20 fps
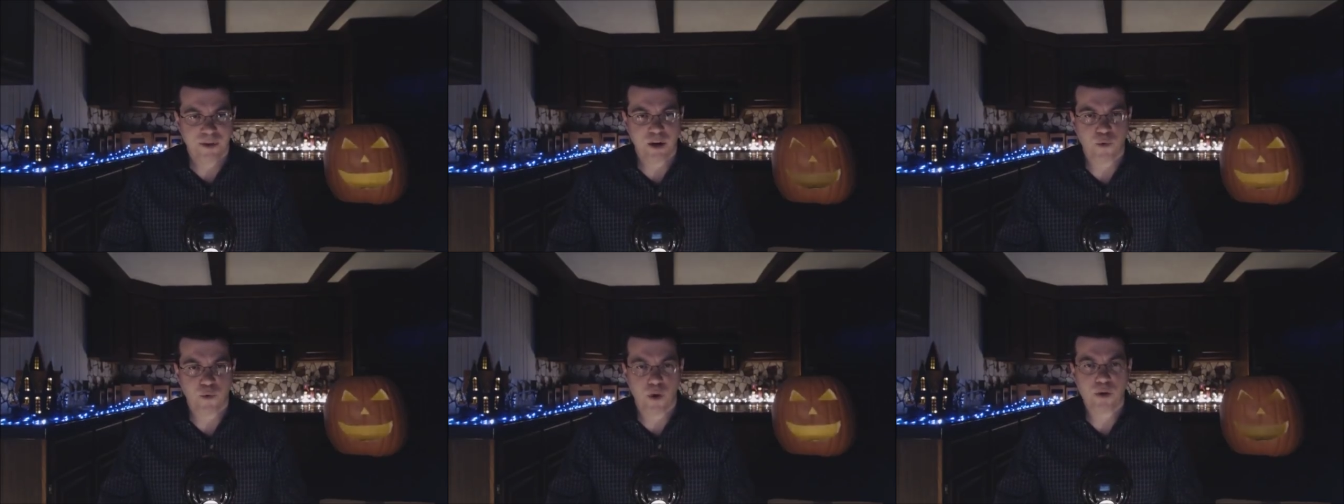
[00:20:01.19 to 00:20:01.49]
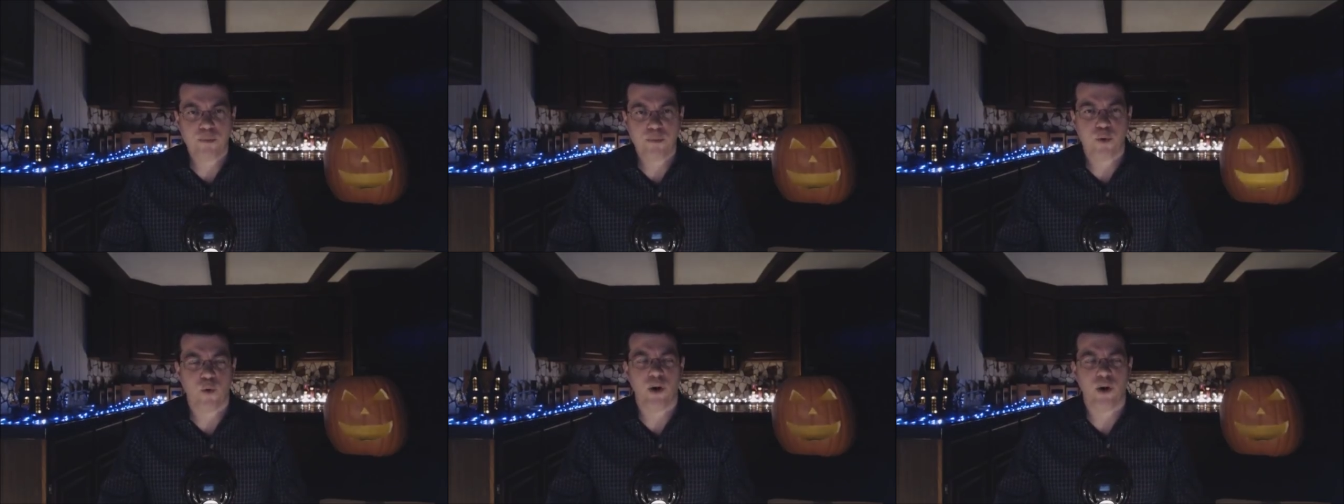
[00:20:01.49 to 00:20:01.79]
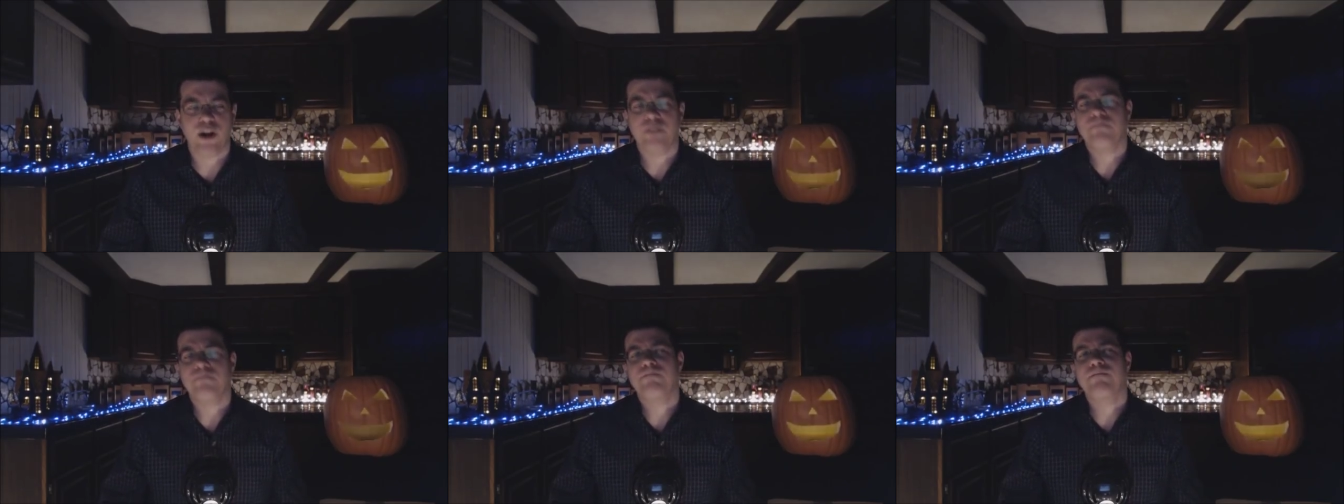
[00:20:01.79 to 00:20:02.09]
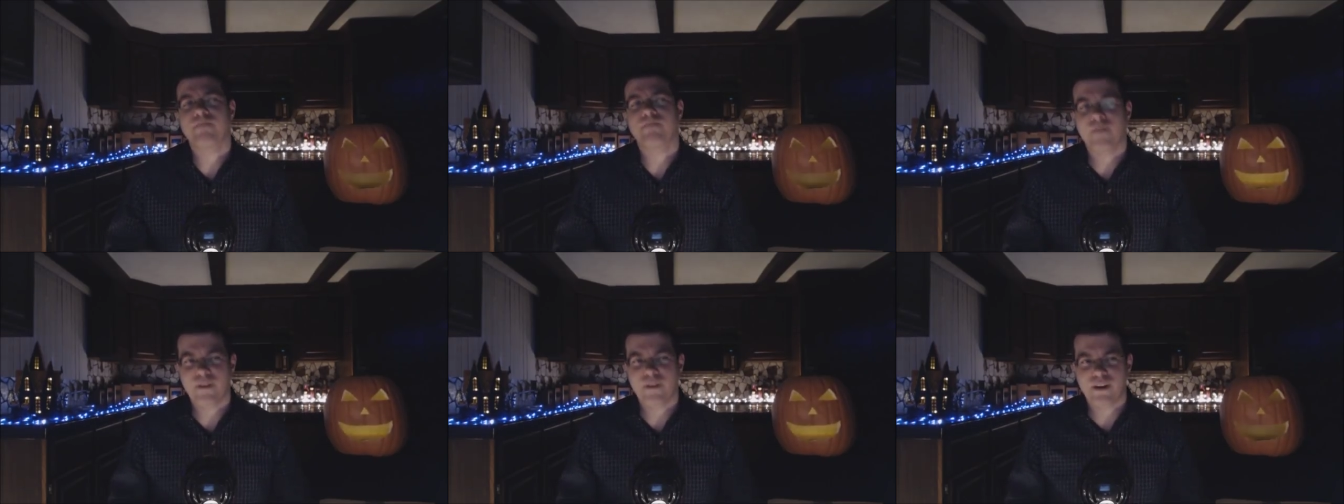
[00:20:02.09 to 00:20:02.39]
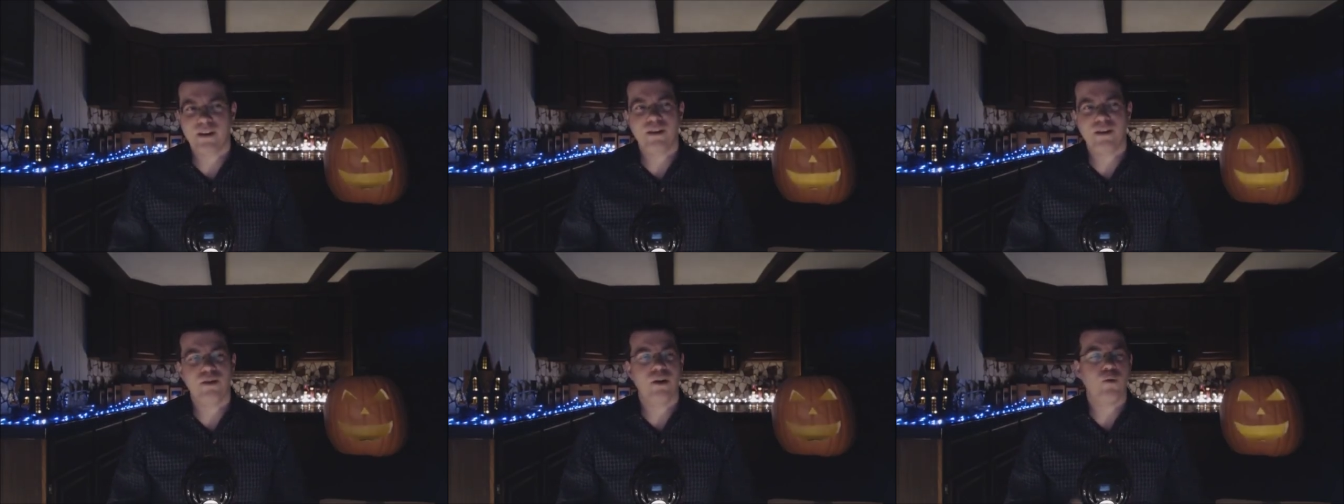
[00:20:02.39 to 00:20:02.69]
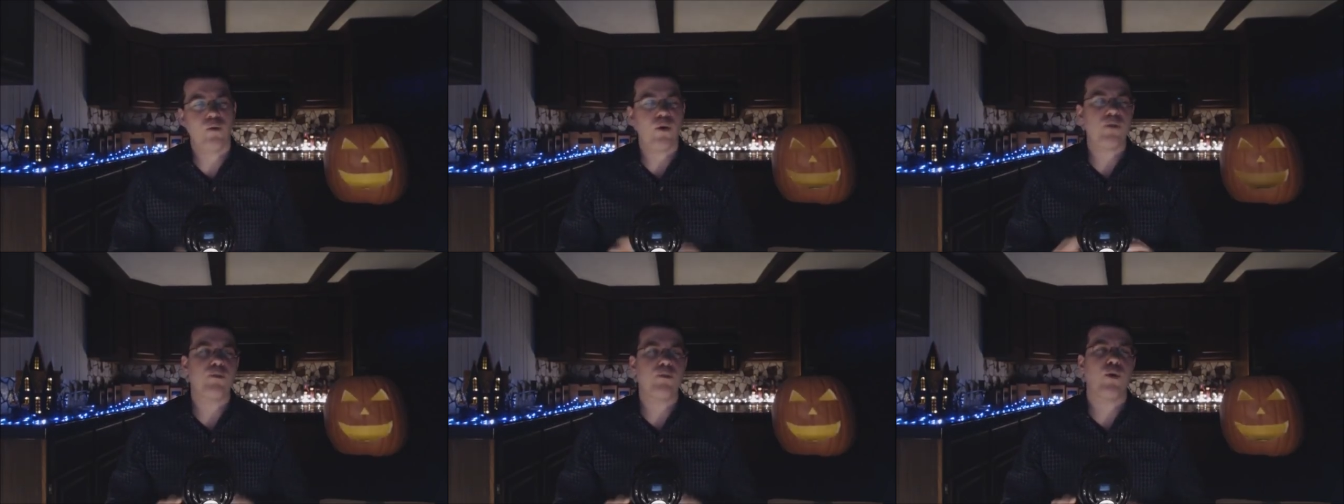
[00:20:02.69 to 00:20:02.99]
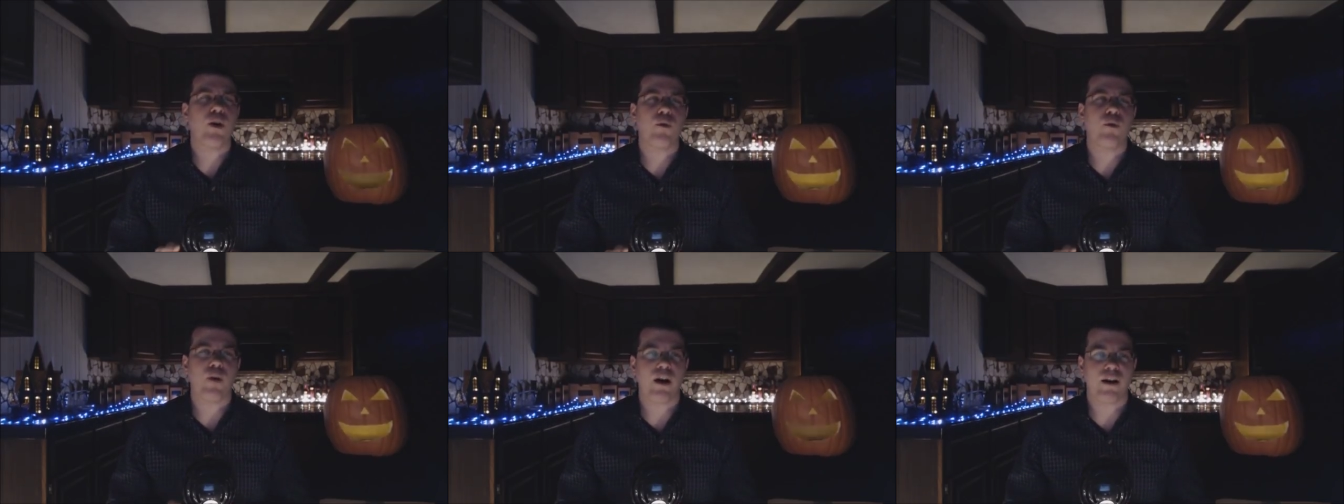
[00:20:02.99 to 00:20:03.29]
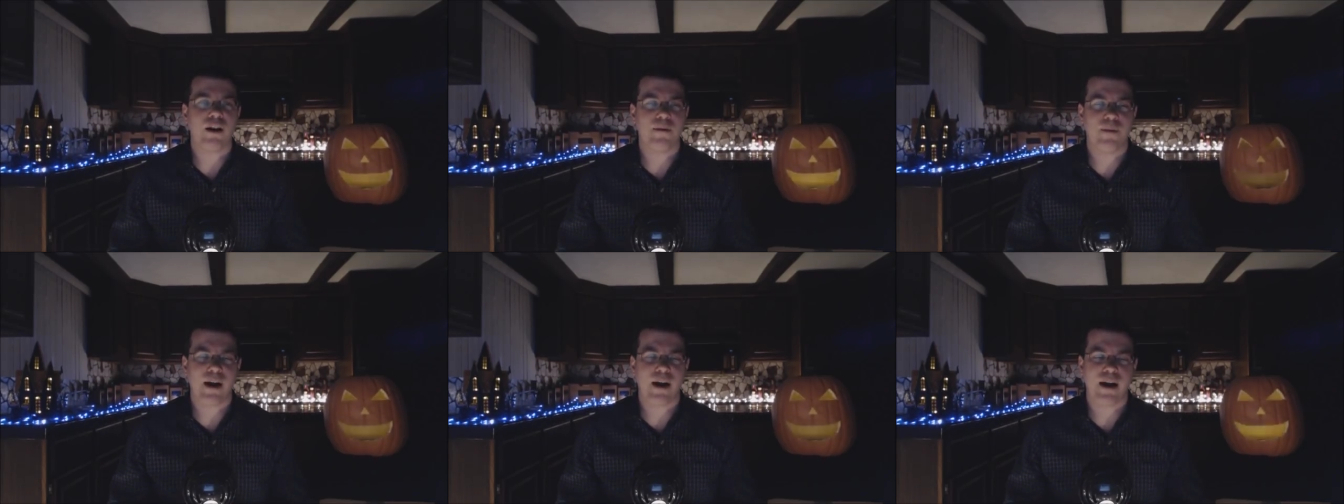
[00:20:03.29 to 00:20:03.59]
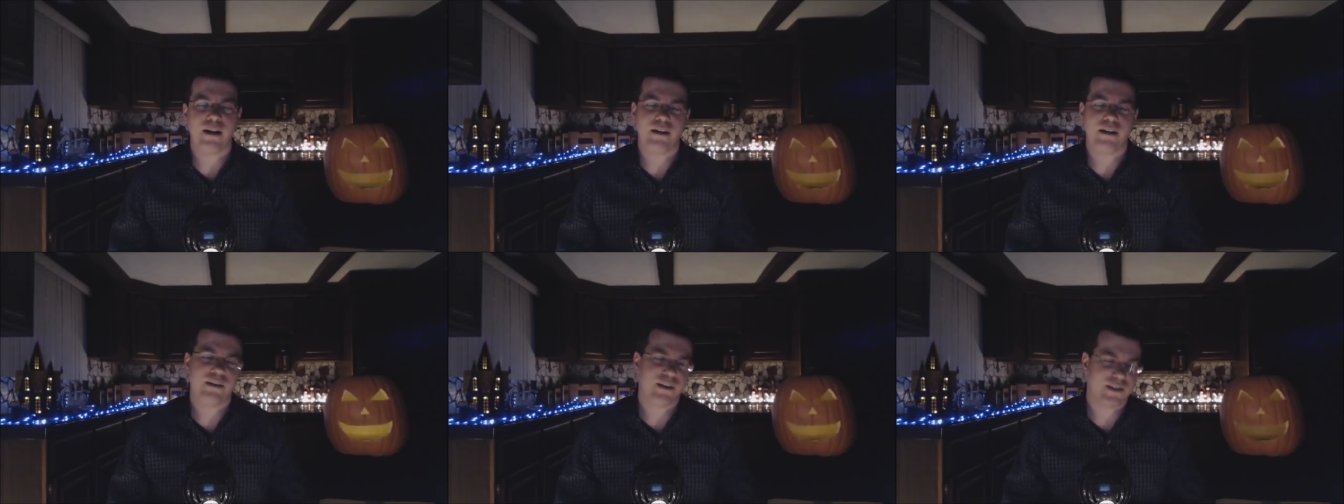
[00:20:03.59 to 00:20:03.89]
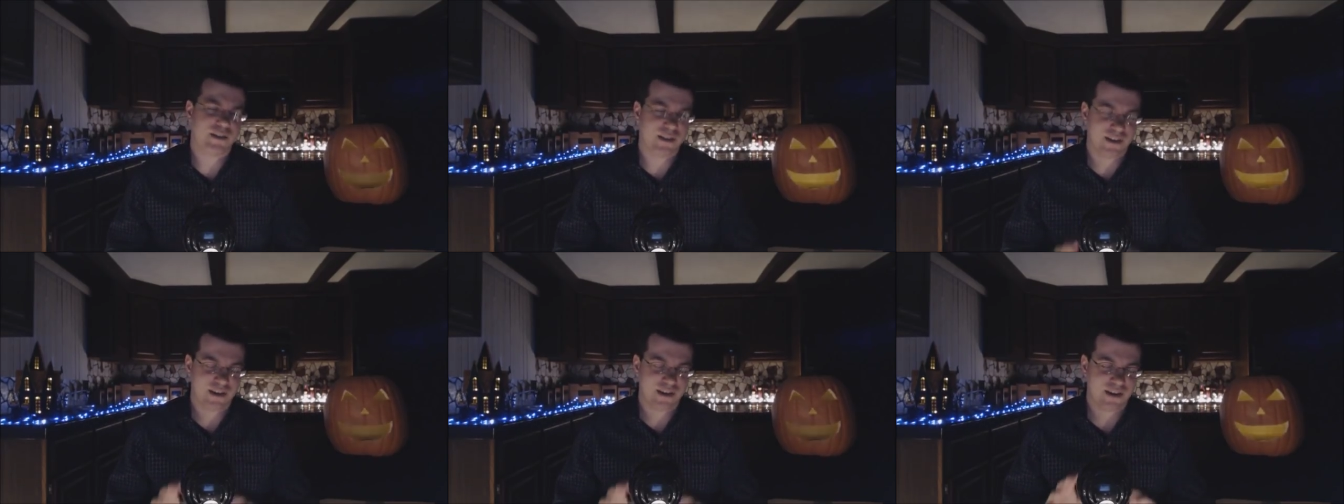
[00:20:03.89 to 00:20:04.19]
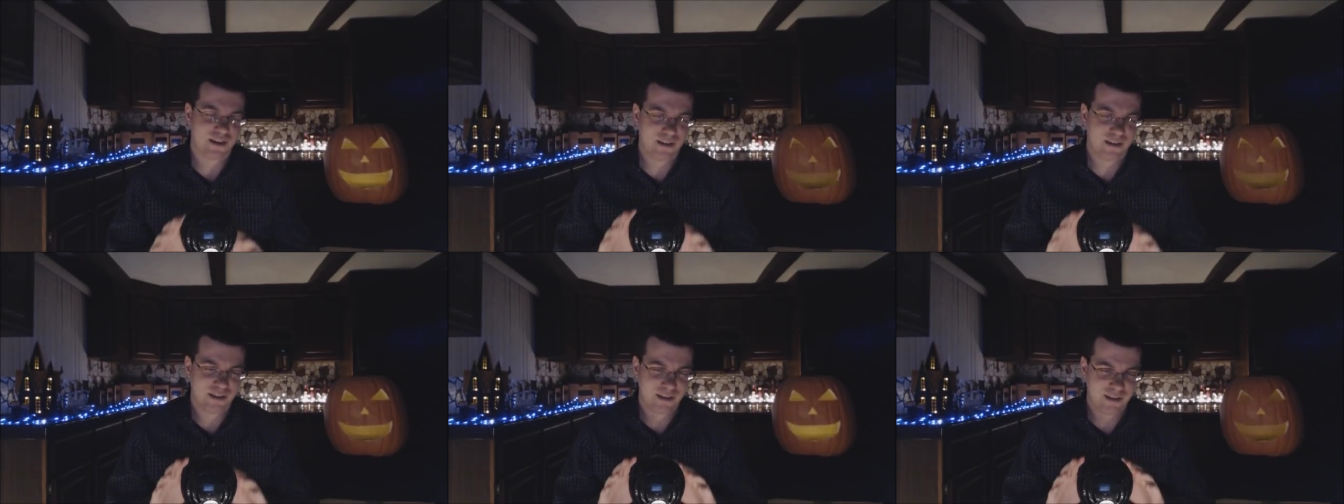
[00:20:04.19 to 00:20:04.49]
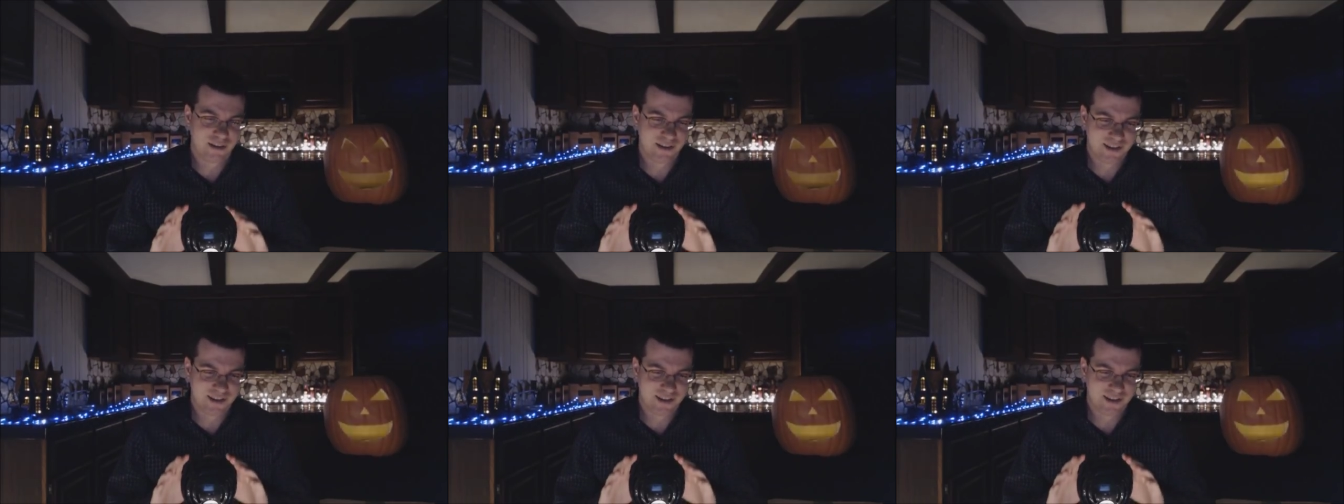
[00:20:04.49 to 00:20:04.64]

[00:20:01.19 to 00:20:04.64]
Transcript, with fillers: But at one point, you know, at one point while compiling this list,